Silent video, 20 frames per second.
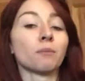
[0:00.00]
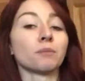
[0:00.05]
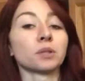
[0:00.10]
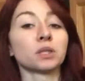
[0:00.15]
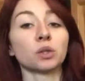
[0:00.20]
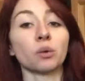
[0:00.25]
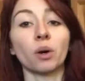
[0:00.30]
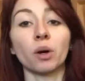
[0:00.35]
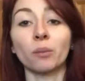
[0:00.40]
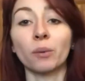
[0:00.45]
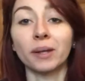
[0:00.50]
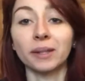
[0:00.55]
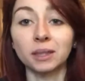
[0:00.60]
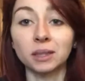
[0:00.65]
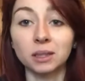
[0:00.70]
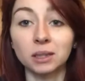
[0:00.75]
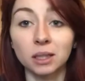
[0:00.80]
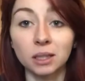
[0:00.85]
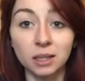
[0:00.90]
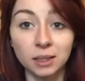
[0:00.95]
So I
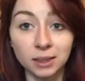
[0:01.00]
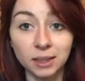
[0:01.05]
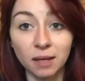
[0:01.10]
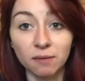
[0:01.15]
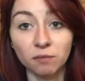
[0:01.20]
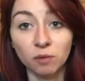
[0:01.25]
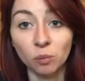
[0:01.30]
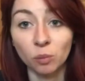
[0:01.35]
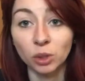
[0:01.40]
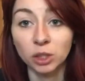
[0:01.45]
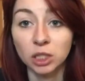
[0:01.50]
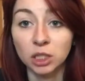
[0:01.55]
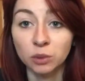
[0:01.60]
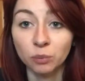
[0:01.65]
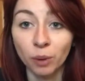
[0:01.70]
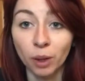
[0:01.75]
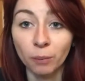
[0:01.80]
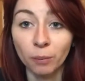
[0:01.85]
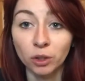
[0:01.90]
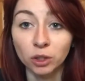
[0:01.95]
went to Devon, which is
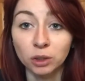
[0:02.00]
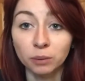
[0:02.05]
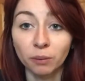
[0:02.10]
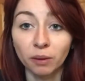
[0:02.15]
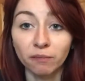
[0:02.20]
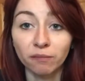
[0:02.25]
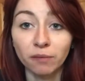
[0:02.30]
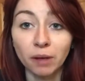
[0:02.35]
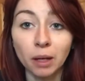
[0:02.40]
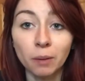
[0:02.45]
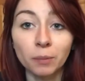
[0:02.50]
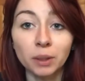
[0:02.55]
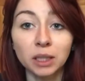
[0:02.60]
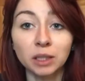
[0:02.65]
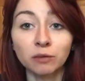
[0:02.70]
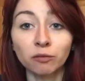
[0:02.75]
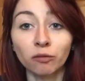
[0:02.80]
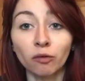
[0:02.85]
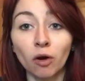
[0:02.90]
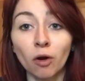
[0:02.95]
where most of my
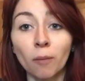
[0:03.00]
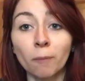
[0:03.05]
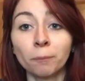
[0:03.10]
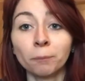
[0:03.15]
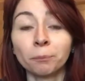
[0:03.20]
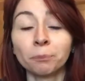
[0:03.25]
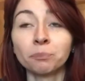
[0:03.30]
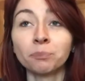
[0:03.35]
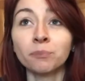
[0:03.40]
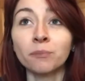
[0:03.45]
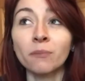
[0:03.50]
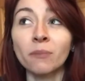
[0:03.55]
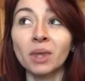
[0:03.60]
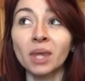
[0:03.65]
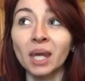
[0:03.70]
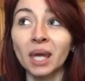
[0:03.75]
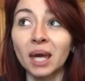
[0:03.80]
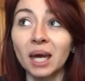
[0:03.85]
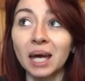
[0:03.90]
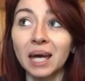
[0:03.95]
family's from.
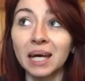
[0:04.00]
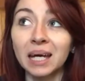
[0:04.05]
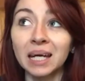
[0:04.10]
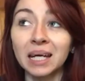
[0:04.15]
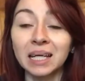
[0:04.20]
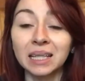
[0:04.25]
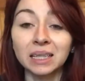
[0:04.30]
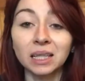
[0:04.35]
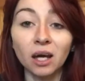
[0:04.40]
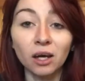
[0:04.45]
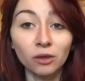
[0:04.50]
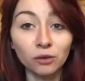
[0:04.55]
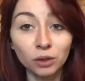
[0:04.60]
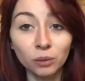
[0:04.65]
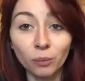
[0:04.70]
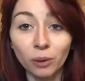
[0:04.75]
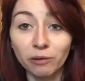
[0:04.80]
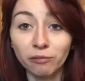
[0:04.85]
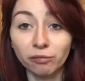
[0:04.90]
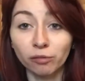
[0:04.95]
And I only
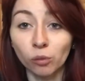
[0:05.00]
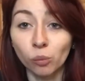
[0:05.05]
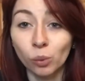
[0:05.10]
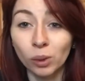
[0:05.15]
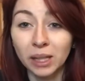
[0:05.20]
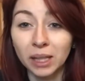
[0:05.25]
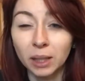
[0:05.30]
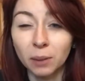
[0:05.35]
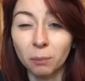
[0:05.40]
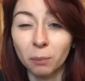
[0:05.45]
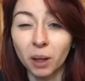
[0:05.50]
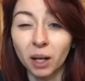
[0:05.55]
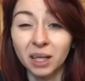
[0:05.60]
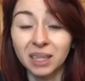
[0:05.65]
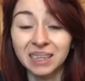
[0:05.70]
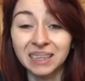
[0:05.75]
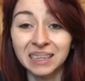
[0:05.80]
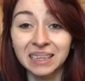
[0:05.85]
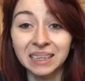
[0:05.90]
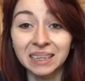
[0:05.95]
went for a week, but
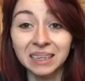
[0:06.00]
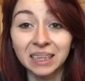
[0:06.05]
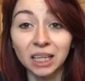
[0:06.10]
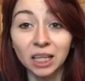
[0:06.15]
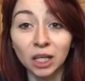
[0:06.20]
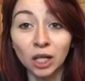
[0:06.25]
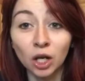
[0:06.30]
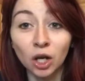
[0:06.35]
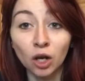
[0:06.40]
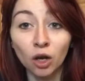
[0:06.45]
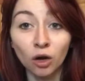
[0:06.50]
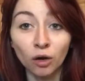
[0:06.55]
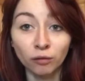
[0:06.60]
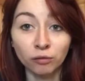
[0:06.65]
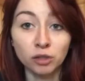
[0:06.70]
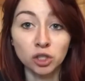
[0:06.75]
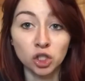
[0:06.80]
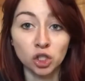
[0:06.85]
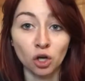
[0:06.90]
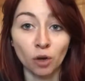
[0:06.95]
I did a lot
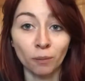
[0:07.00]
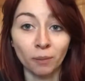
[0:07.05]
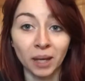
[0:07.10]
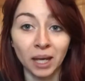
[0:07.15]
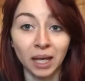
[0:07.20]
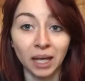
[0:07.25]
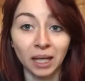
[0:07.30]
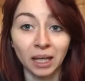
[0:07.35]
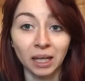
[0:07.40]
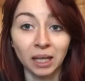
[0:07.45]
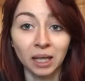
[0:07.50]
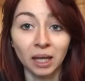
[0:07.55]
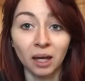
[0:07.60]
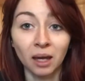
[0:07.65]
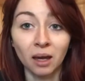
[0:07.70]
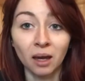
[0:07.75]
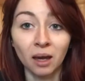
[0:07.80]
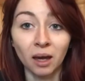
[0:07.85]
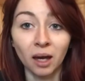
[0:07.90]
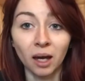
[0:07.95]
of shopping,
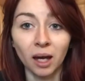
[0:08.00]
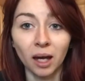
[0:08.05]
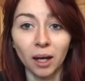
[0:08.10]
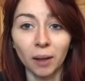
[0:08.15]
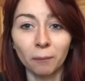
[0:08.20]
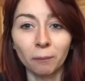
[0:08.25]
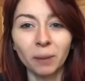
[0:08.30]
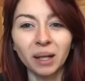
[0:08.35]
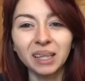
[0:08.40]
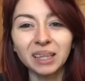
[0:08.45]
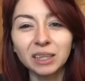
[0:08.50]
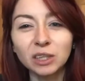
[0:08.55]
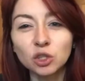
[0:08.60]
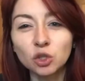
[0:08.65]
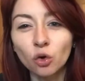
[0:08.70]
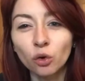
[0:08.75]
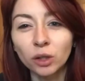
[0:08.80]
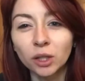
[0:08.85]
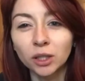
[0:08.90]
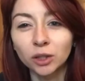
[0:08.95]
mainly
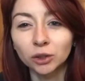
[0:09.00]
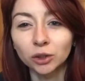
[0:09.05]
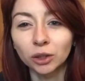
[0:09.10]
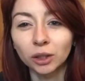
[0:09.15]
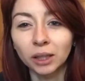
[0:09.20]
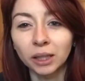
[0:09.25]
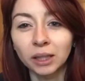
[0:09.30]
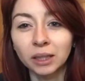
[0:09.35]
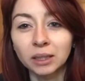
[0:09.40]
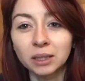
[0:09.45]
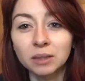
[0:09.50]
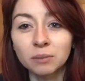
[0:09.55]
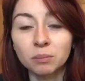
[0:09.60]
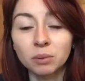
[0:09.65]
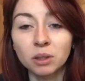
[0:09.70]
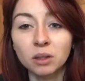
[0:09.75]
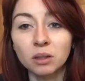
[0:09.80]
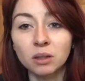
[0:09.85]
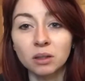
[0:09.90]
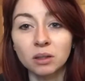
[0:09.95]
toiletries,
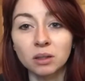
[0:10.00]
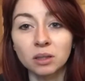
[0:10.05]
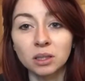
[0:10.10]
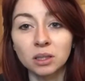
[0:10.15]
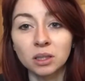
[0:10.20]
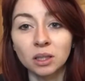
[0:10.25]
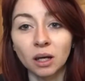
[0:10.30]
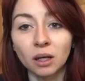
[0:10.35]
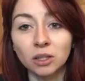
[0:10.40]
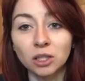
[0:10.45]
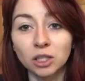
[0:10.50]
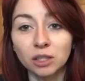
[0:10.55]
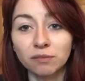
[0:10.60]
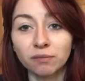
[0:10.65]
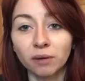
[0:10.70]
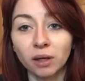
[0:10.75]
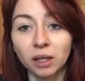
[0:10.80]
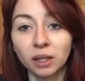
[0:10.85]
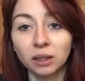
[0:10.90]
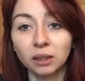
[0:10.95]
because I just
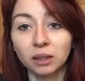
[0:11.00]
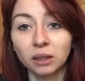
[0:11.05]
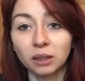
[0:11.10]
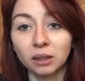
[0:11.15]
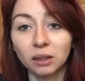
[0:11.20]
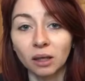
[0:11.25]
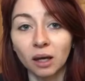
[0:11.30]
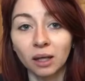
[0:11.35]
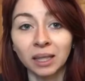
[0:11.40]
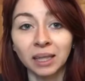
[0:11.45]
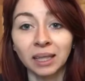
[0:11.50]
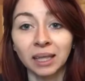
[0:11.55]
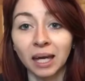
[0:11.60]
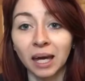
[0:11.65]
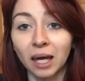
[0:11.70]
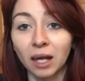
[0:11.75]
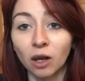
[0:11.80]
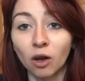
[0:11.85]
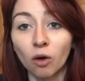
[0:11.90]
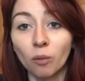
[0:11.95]
find that I can
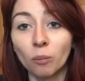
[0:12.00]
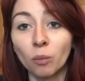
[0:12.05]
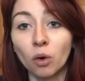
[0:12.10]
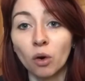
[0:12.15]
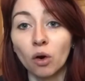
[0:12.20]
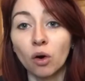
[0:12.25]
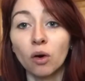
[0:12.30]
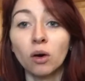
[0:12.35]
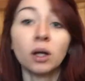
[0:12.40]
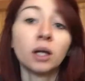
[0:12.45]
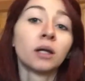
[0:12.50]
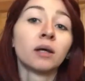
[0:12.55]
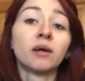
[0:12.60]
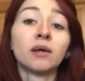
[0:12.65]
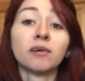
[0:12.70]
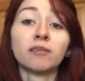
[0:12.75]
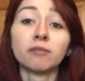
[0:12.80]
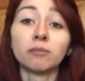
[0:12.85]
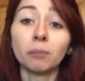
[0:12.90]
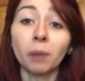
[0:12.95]
get a lot more
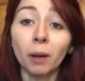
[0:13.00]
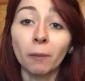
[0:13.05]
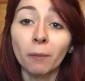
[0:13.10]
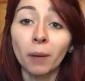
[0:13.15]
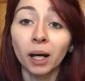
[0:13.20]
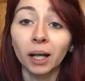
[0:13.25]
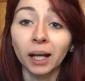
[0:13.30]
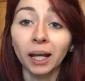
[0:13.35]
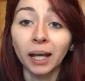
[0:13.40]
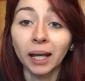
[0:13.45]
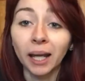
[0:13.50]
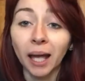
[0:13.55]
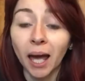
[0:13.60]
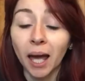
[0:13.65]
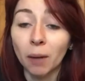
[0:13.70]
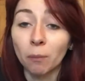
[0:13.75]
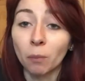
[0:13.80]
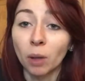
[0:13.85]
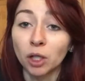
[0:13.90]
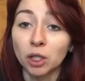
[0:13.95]
for my money
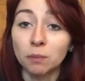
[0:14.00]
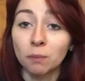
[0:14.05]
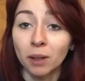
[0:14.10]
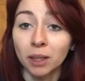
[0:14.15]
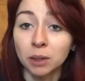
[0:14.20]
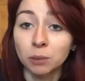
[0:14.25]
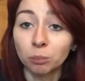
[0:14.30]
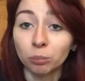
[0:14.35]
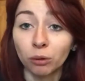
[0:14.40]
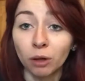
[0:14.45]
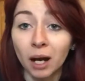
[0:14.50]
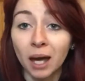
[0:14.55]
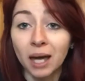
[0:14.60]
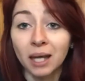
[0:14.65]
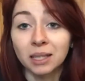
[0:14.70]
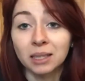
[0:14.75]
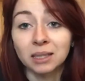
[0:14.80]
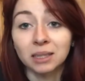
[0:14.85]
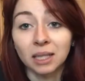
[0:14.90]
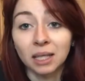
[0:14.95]
and much better
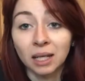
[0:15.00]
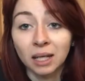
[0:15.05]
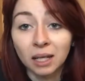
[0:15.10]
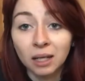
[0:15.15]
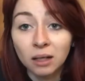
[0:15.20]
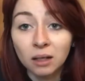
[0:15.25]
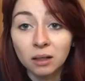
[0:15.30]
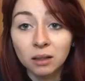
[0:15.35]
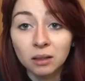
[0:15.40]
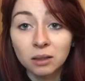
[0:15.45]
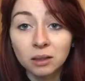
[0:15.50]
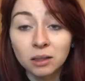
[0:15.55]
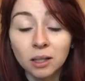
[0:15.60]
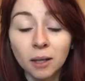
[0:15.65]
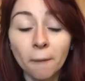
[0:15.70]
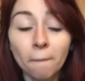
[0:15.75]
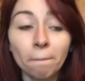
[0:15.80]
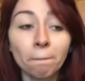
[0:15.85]
brands in England.